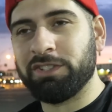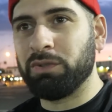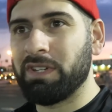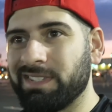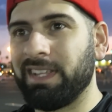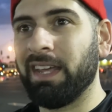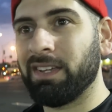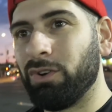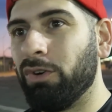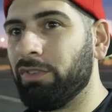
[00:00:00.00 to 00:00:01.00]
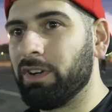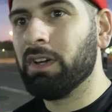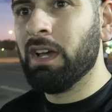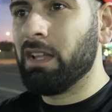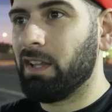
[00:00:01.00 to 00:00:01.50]
This dude has taken over
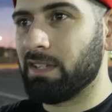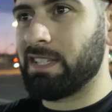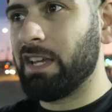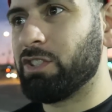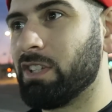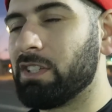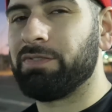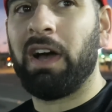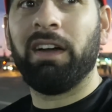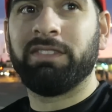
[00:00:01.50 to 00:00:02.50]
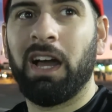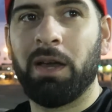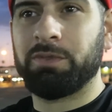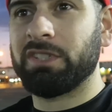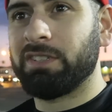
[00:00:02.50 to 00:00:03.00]
Los Angeles 5
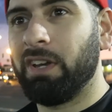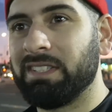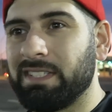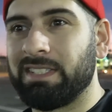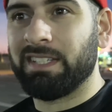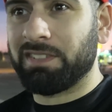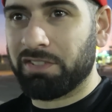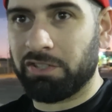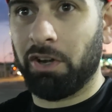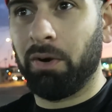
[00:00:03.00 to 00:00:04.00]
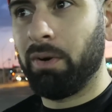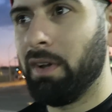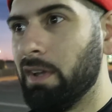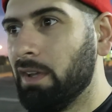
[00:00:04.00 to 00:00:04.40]
times. He still has a 6th show